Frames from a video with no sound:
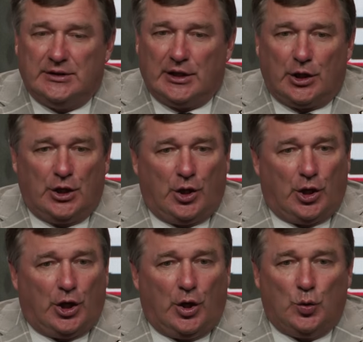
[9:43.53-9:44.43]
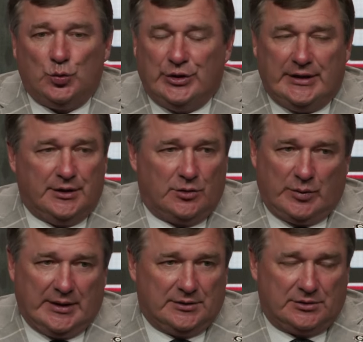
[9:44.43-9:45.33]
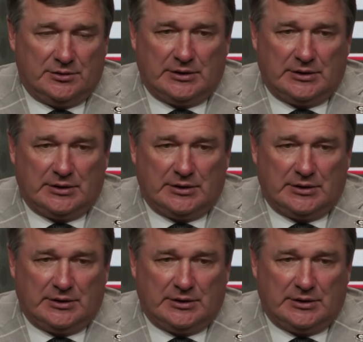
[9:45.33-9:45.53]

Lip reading: there are only good wins.